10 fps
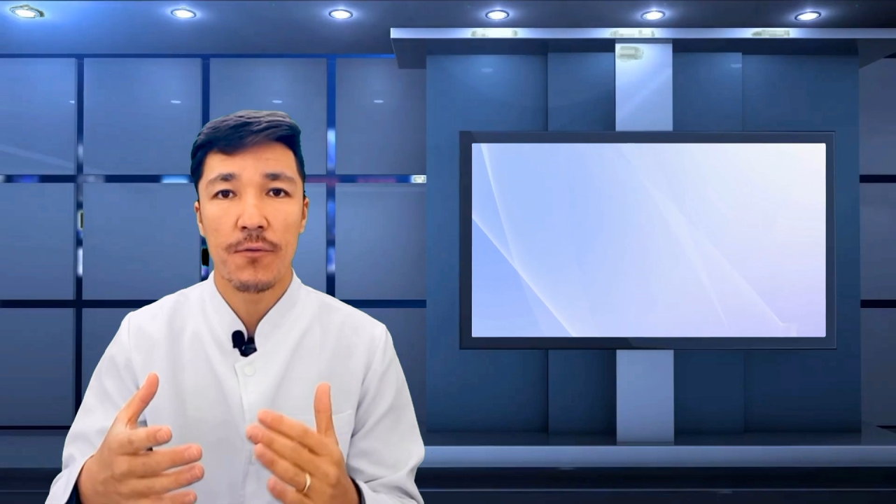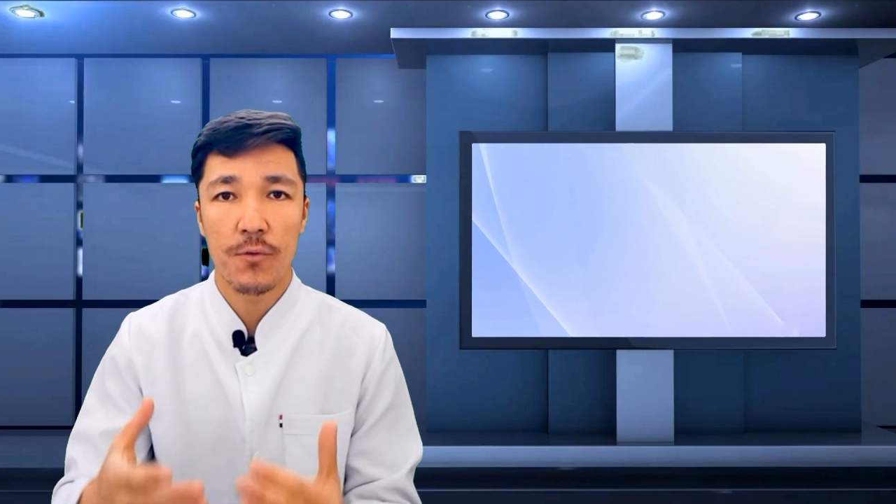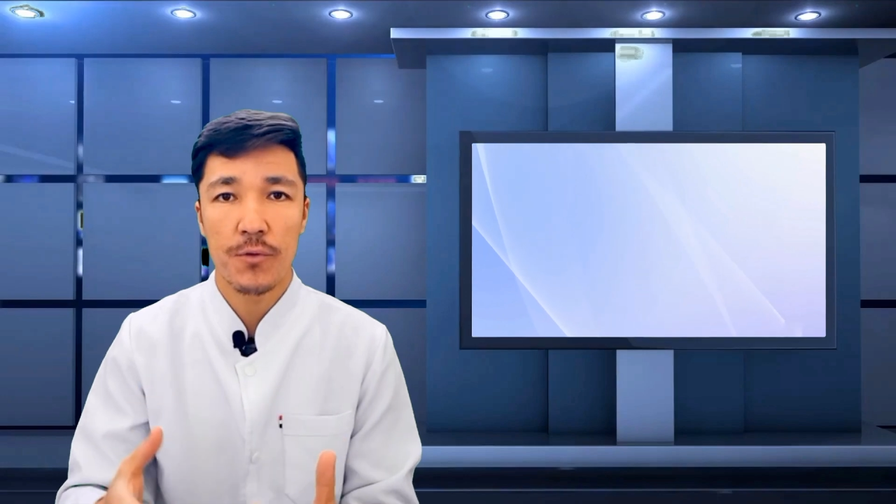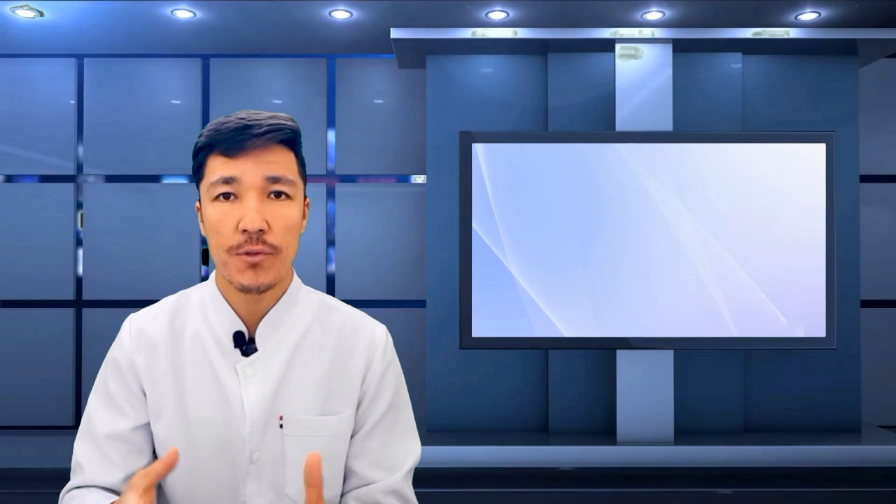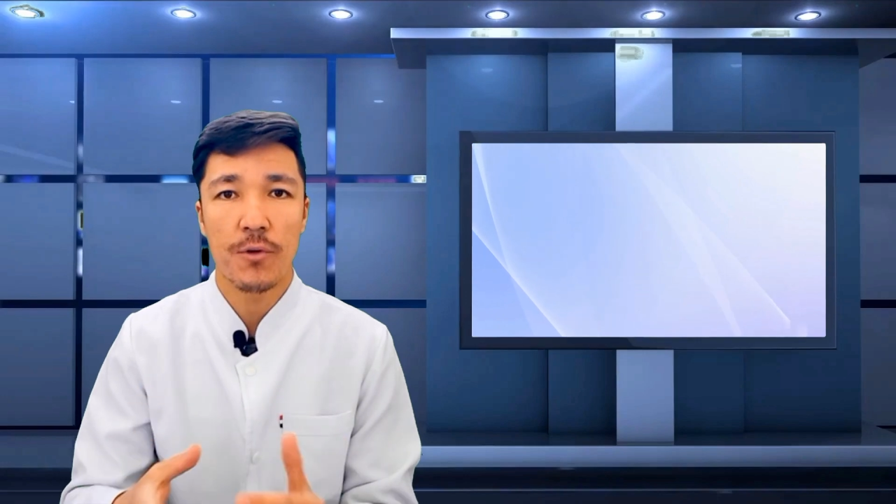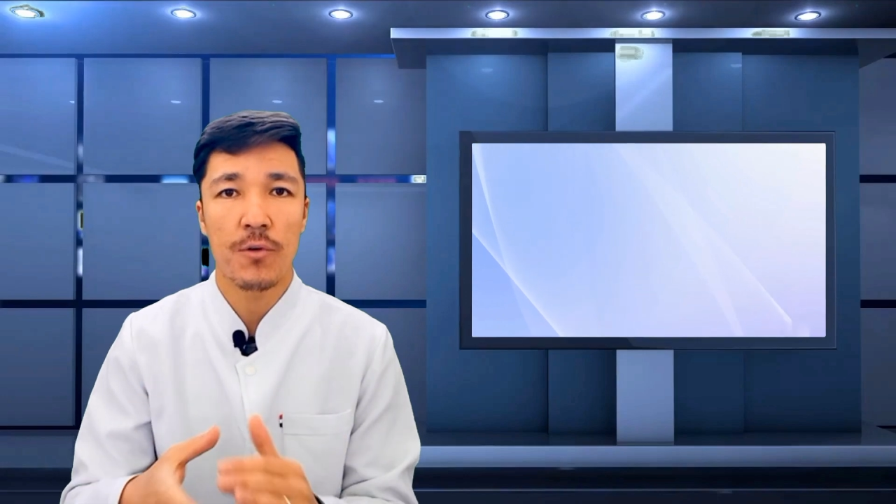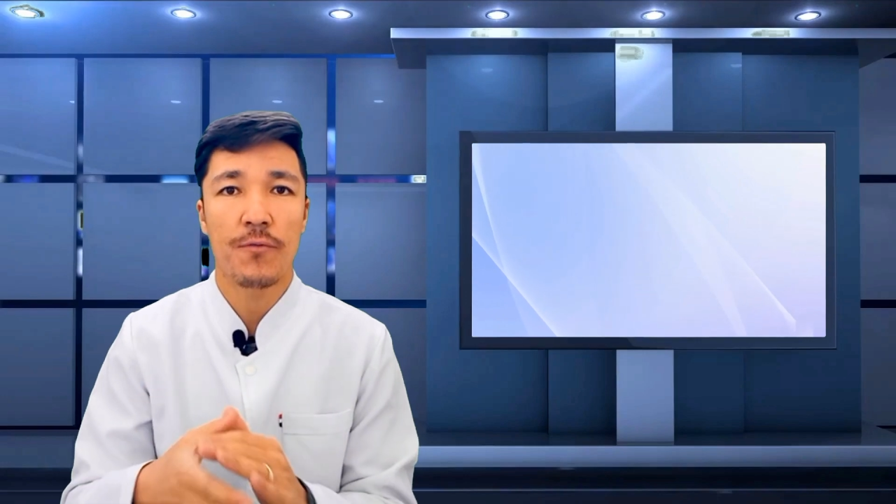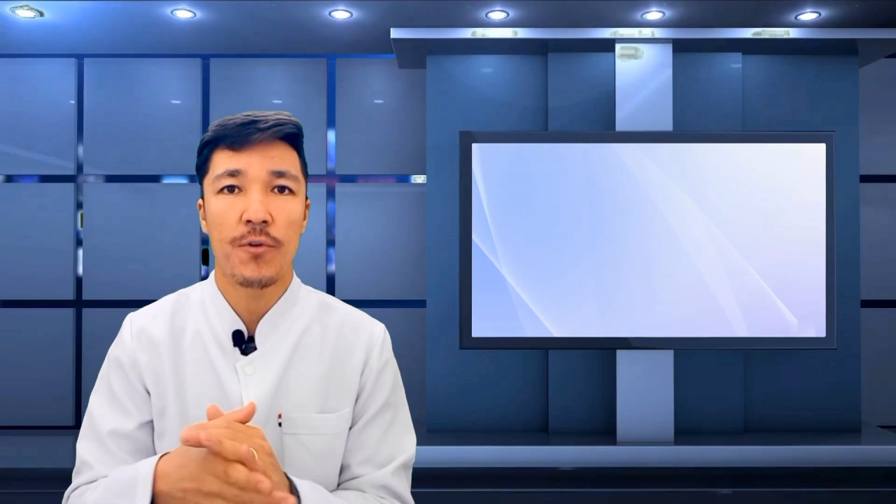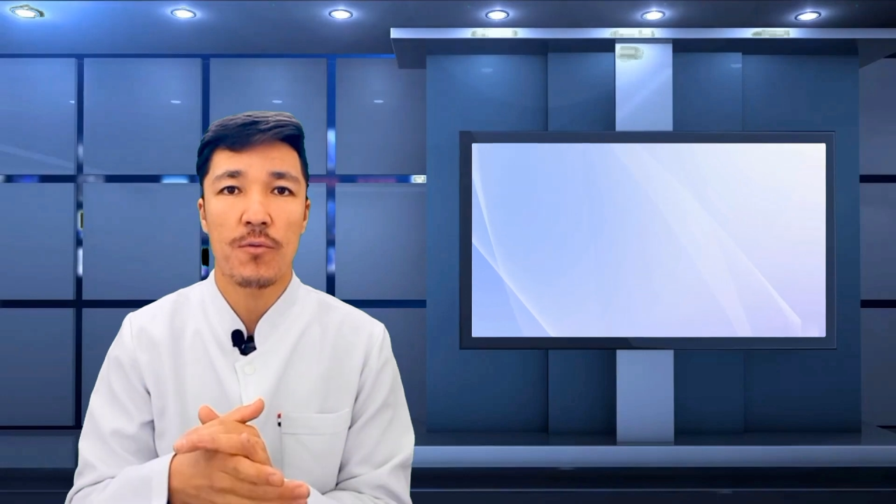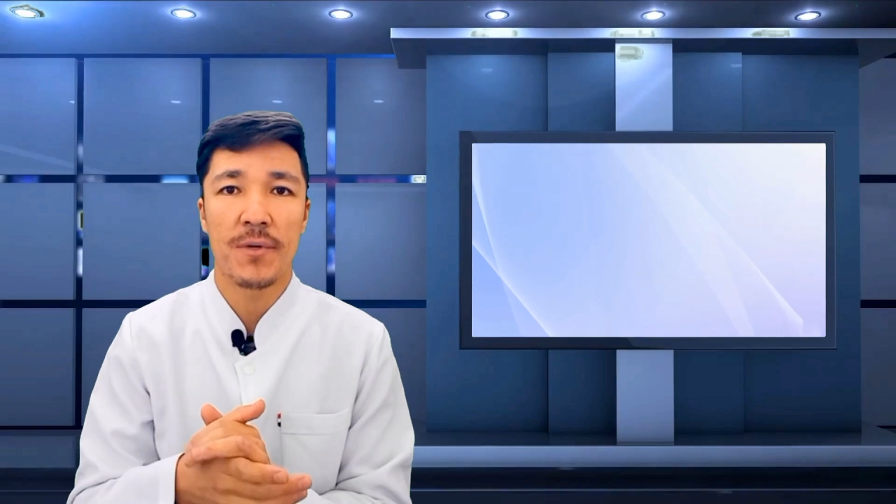food
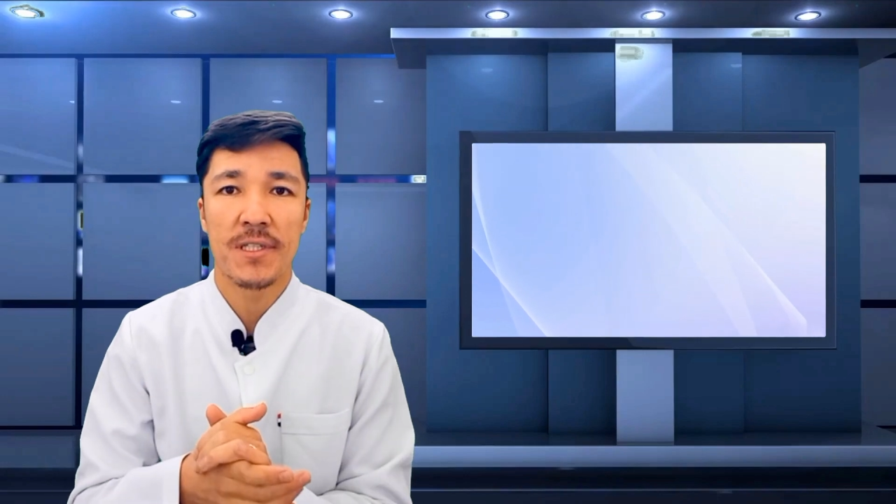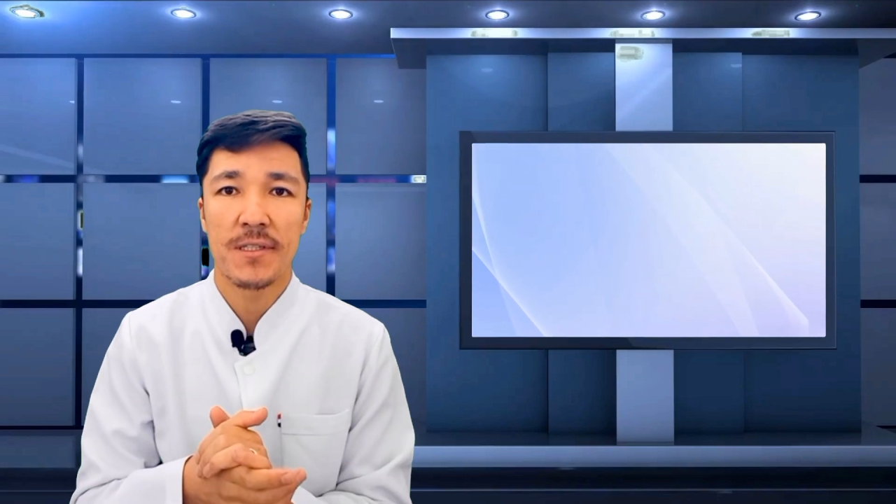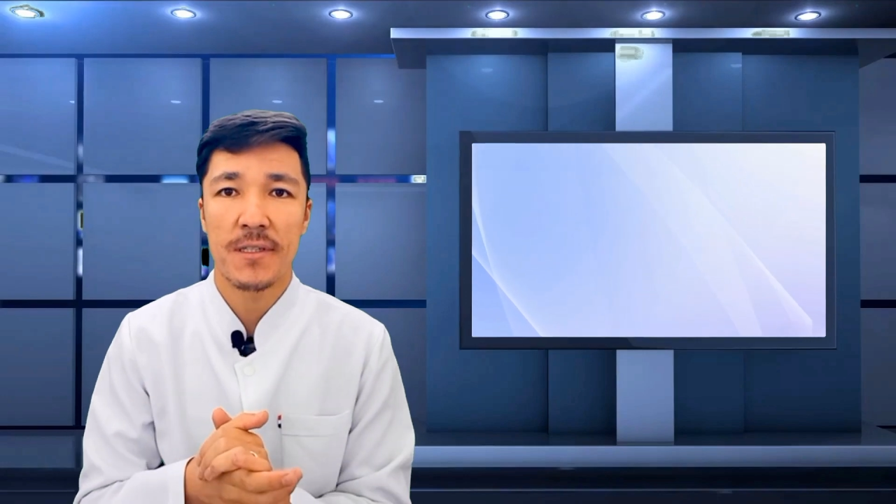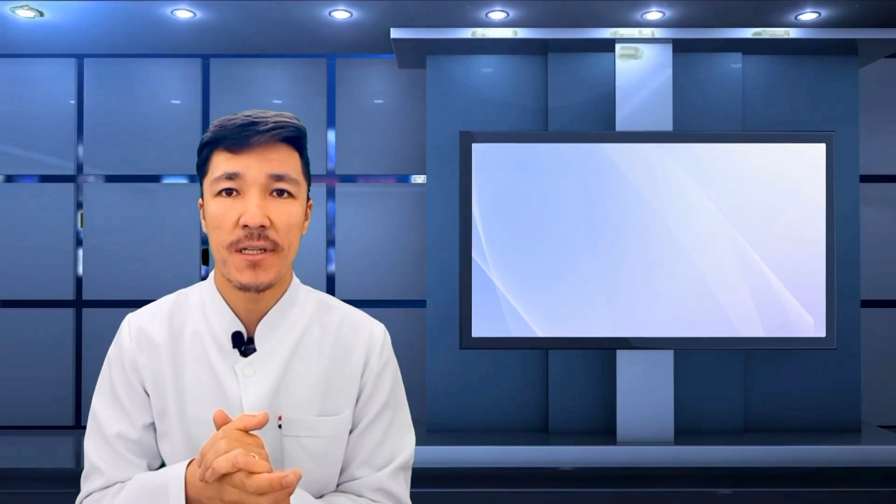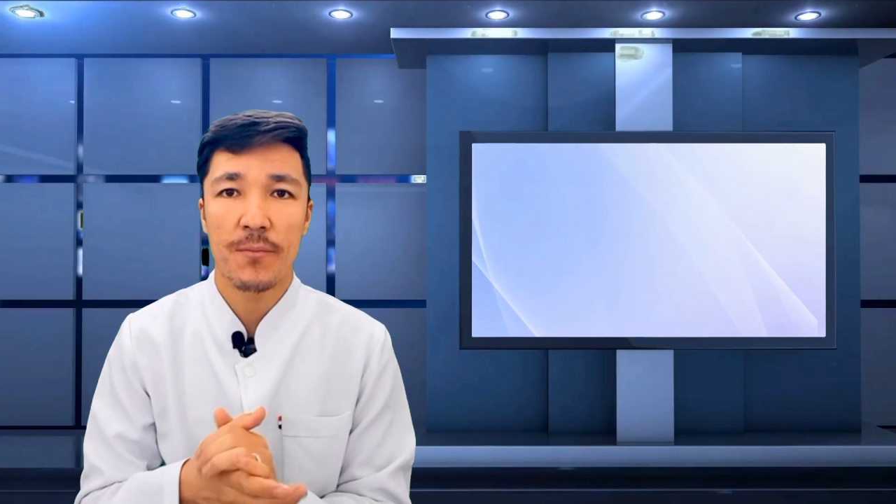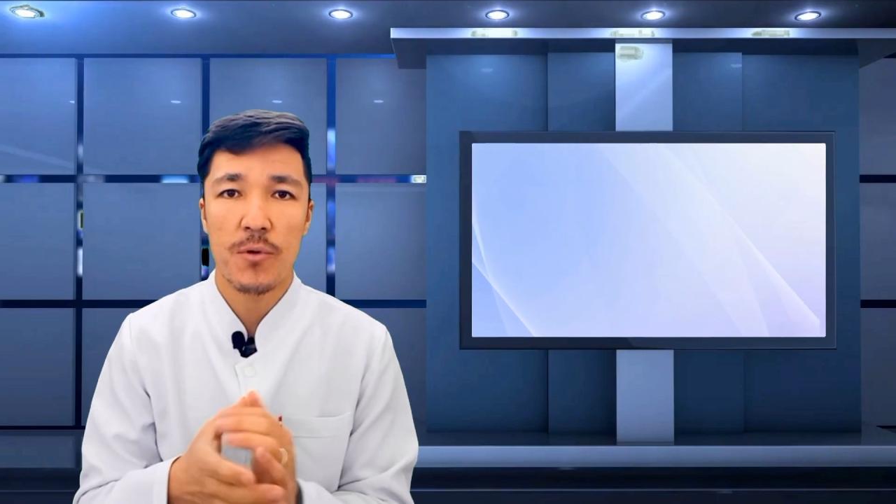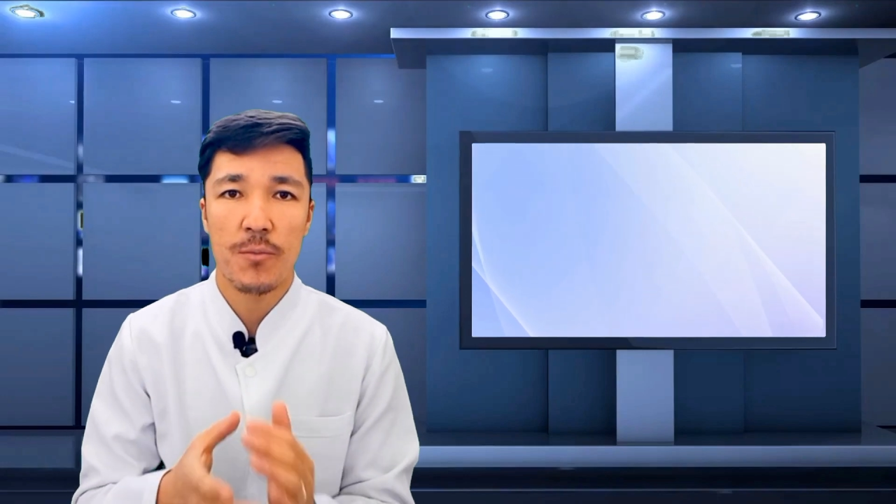or for medicinal